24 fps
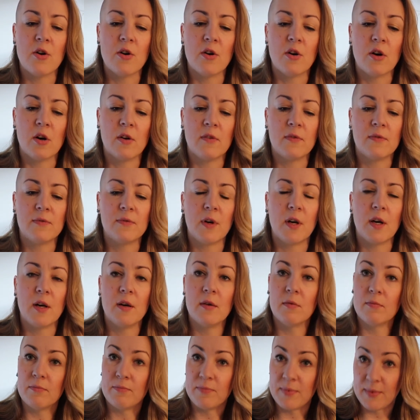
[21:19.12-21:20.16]
of
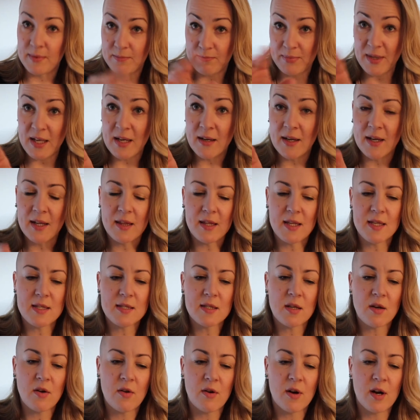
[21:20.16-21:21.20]
behind these
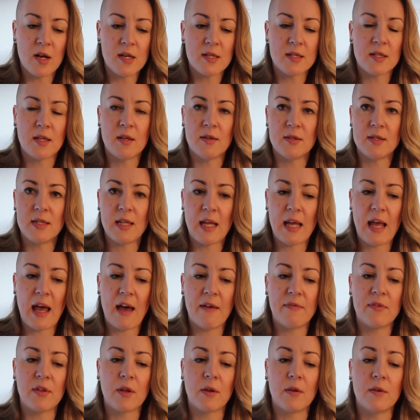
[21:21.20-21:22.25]
cards, because they
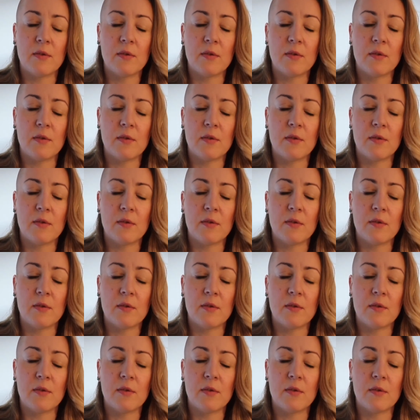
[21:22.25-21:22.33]
have